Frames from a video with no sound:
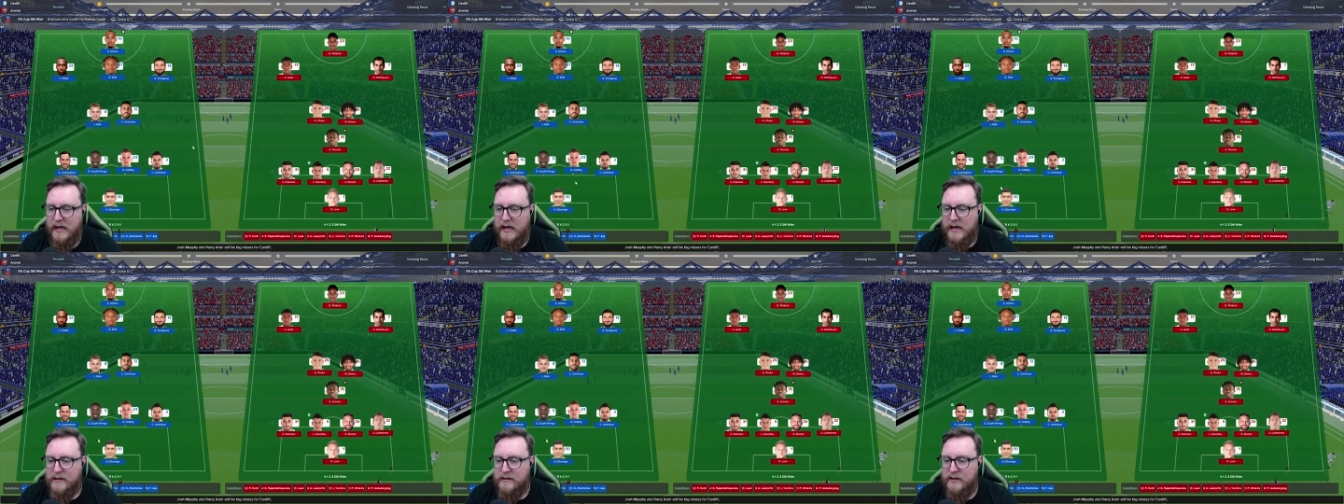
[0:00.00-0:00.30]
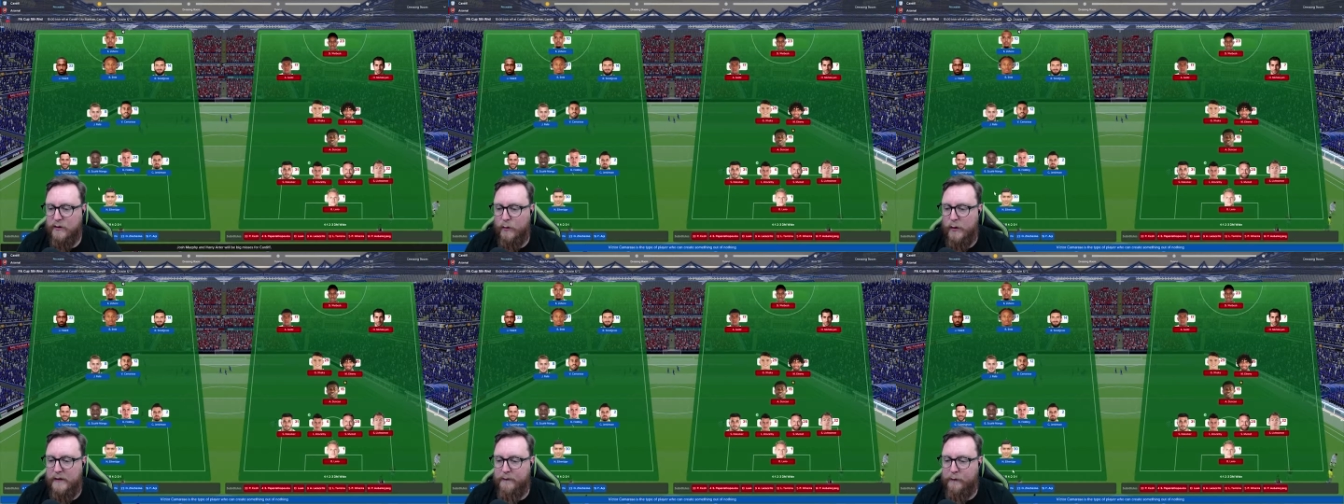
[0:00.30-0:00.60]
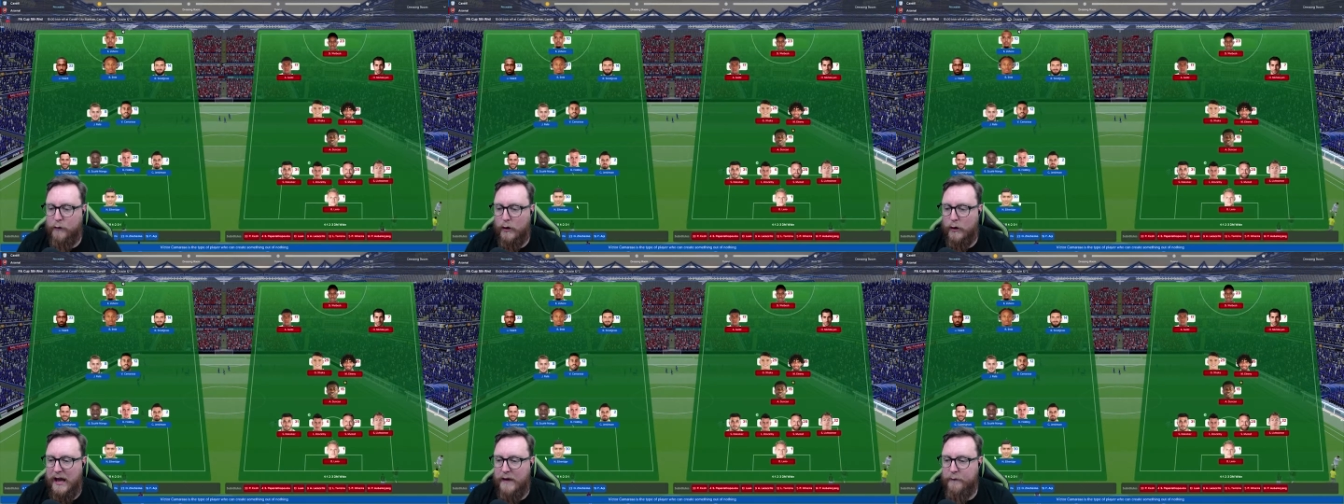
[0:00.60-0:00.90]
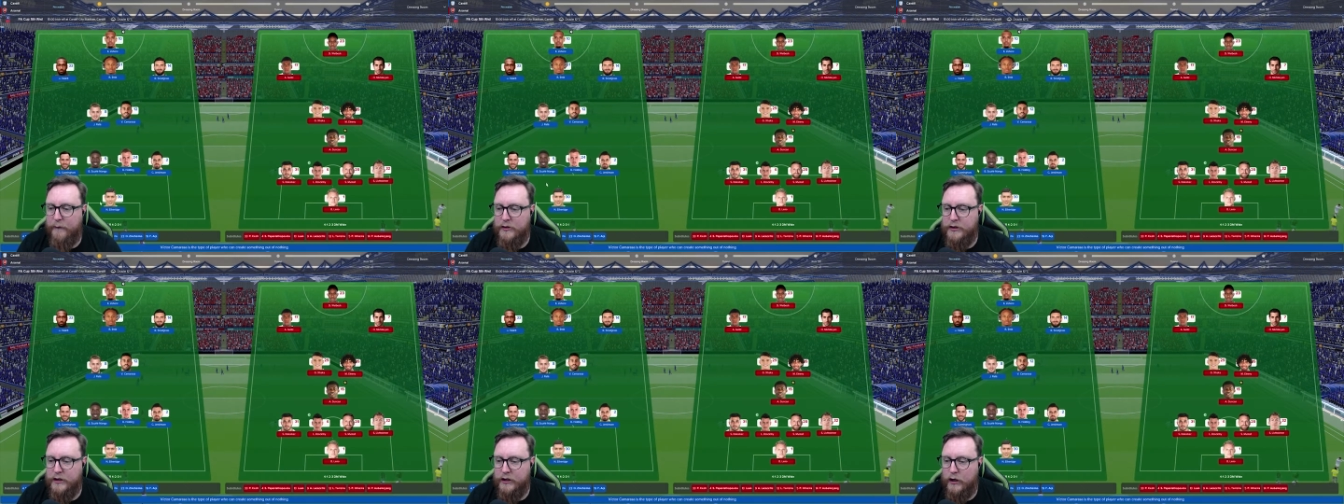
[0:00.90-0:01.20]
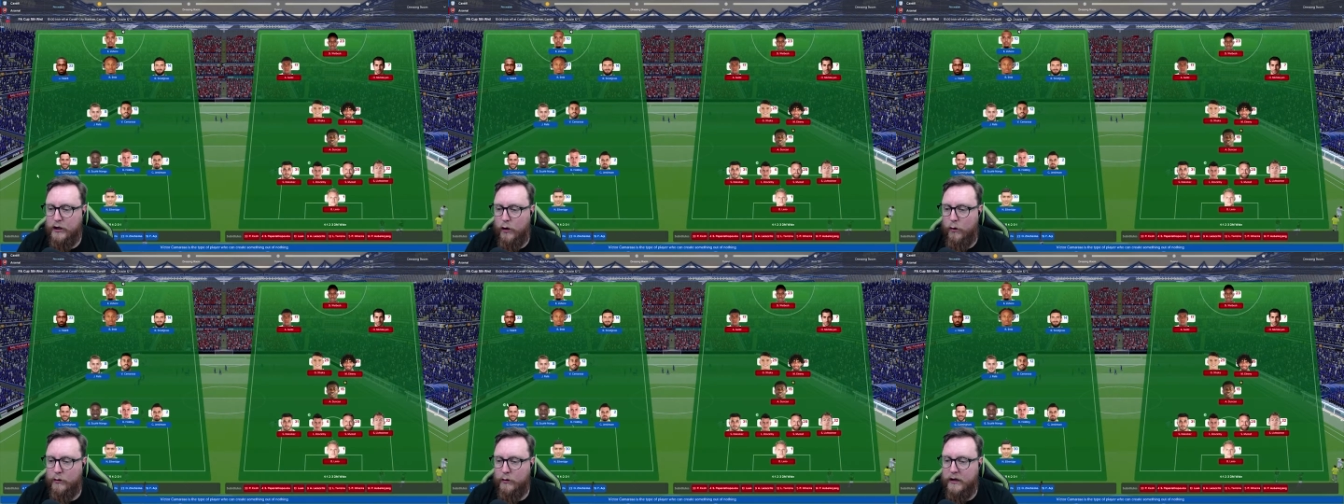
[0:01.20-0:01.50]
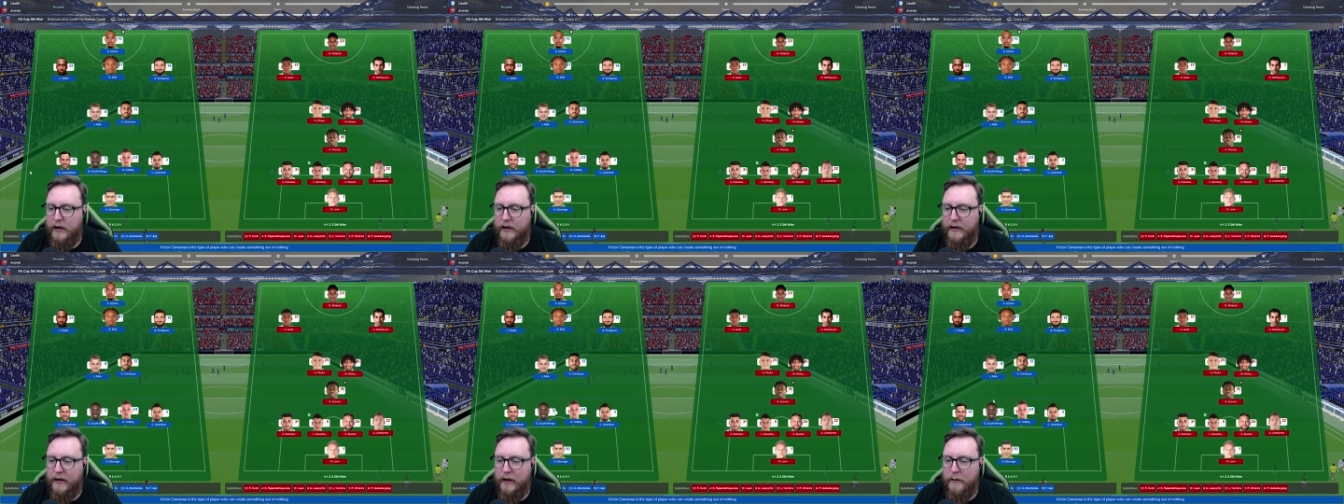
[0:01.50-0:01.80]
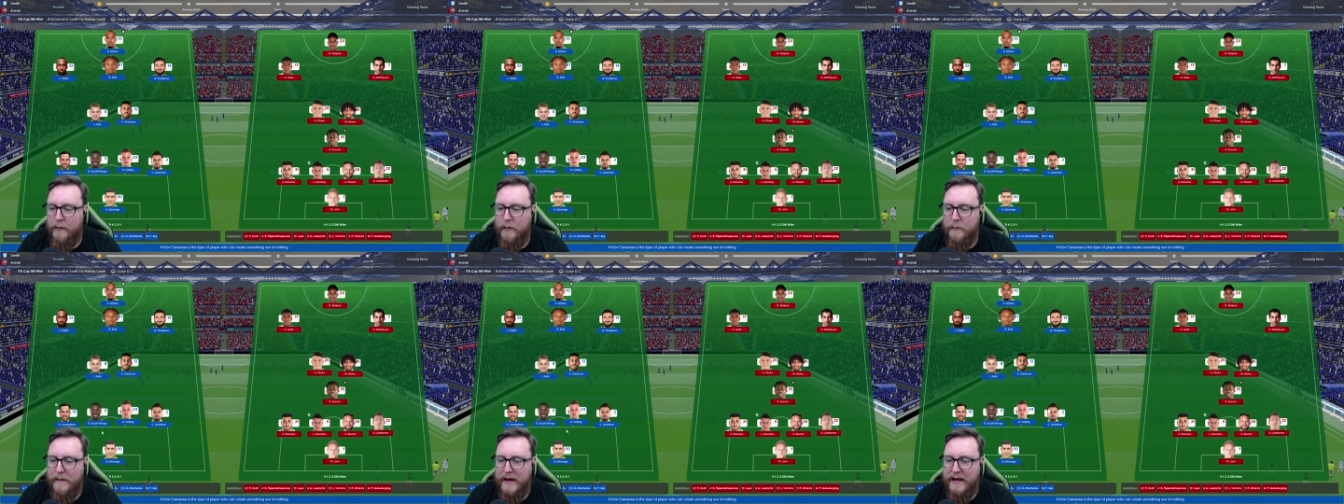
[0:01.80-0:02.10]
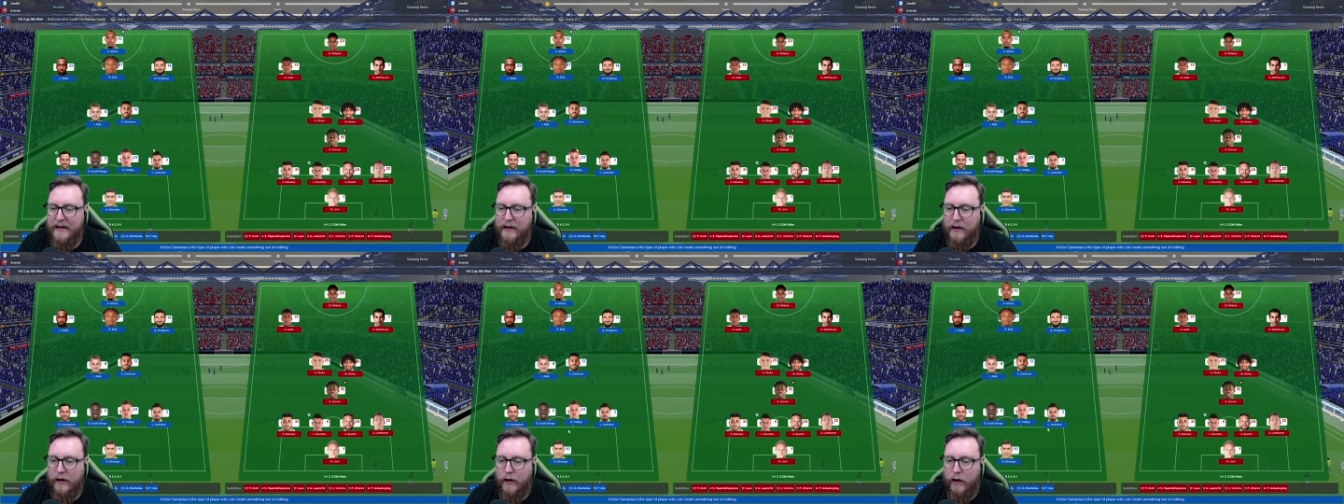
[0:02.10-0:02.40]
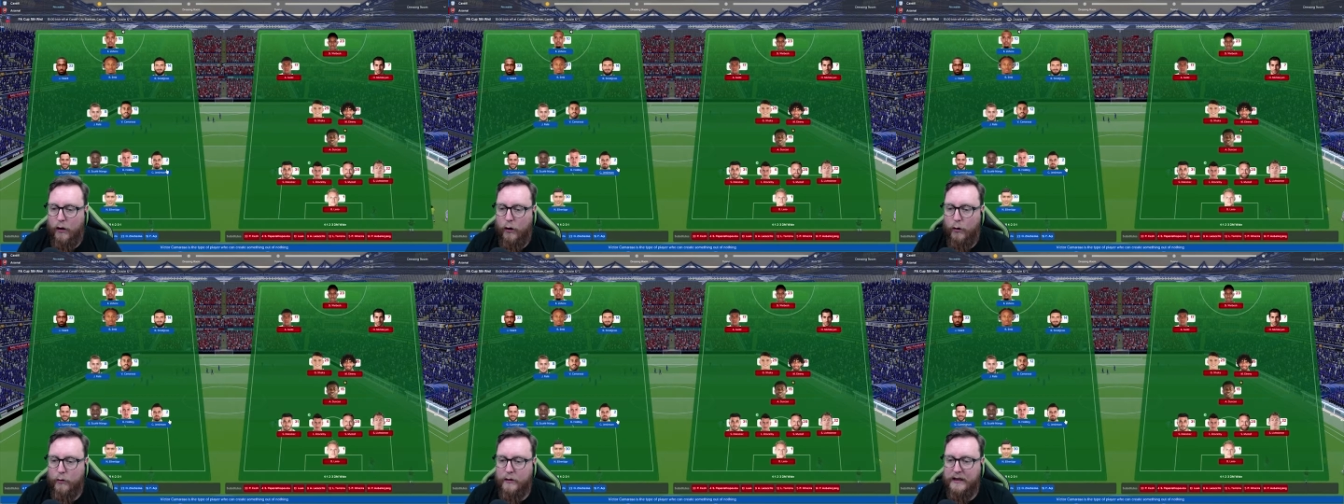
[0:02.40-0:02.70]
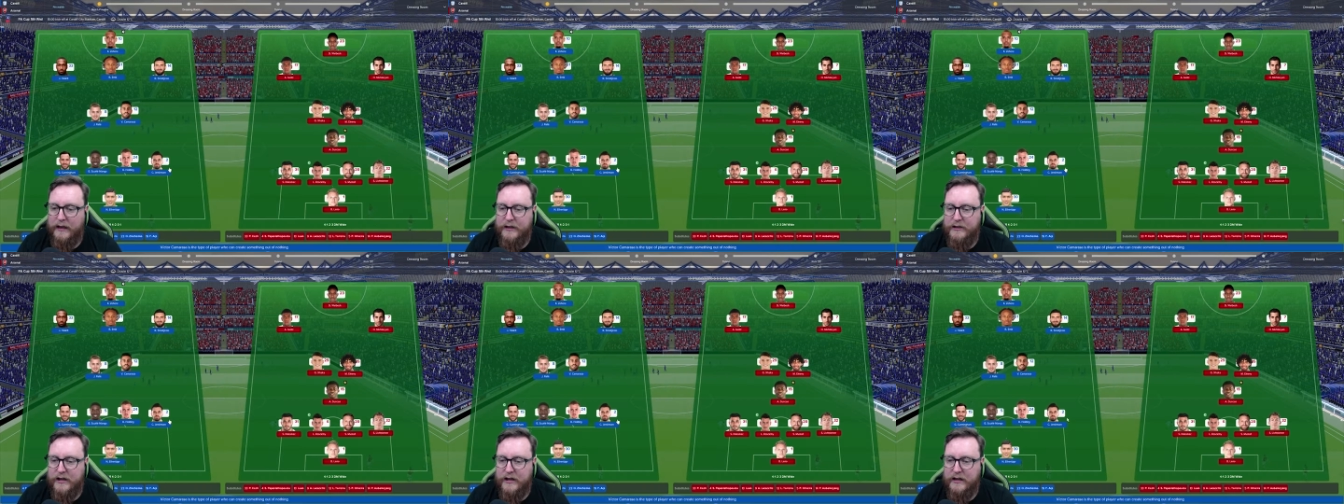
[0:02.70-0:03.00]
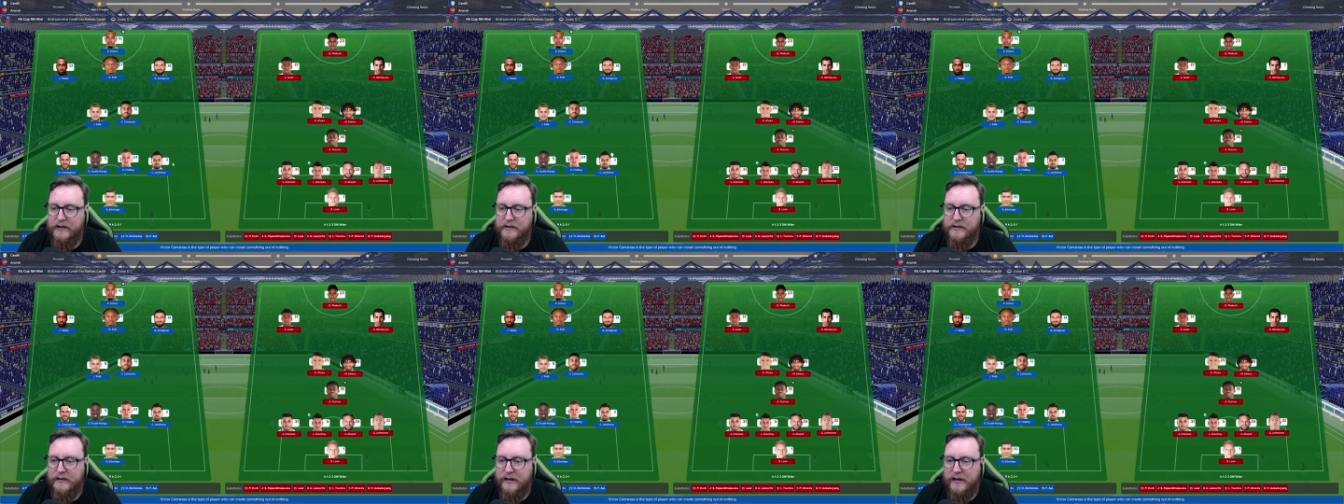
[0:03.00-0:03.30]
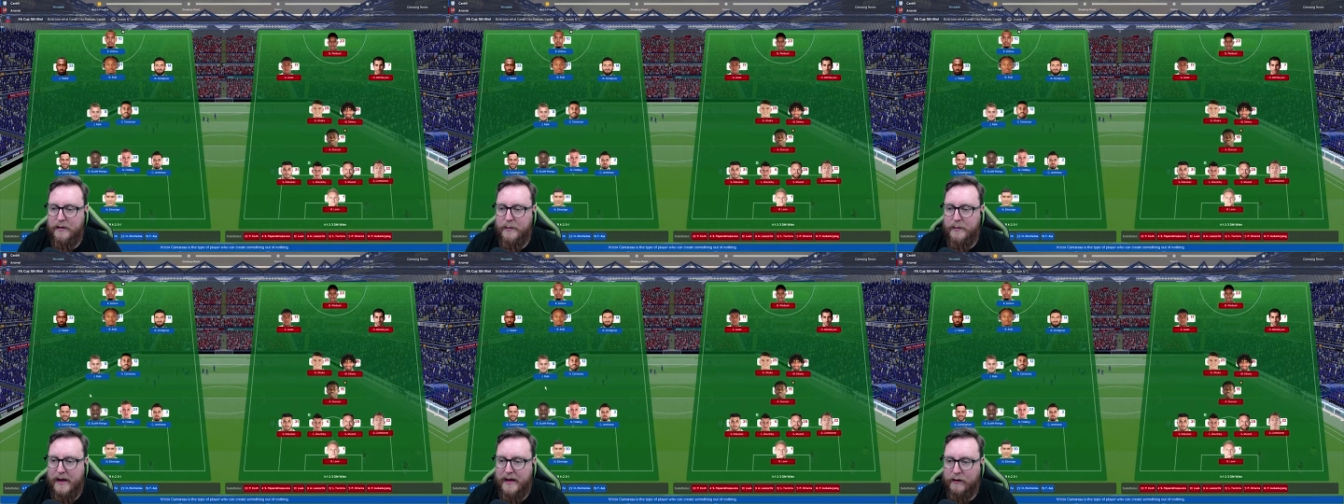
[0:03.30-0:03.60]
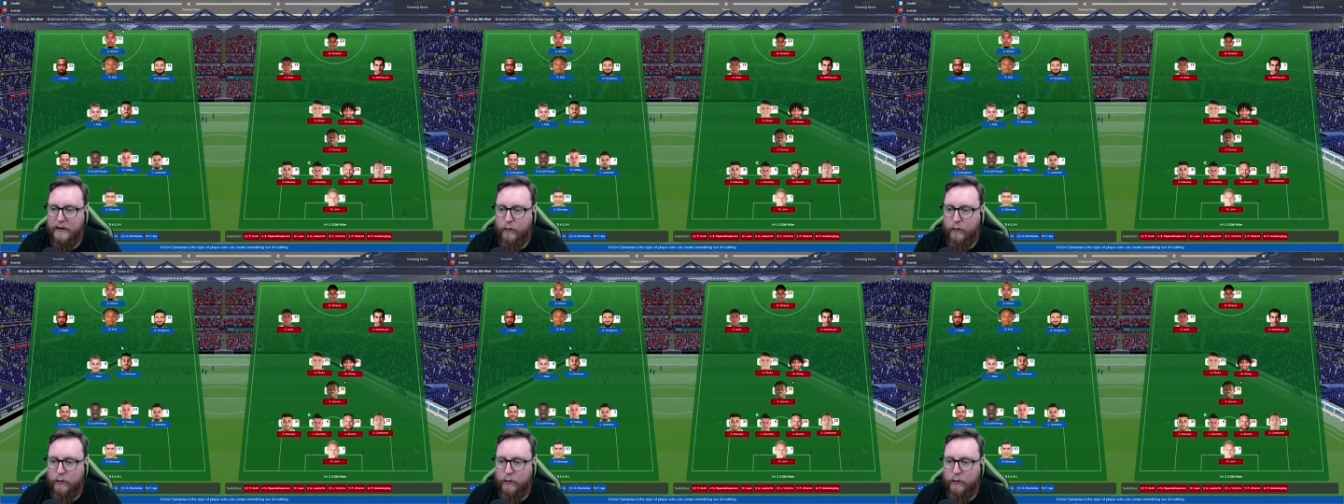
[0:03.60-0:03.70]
So we've got Everidge in goal, Cunningham, Manga, Holding and Jenkinson at the back,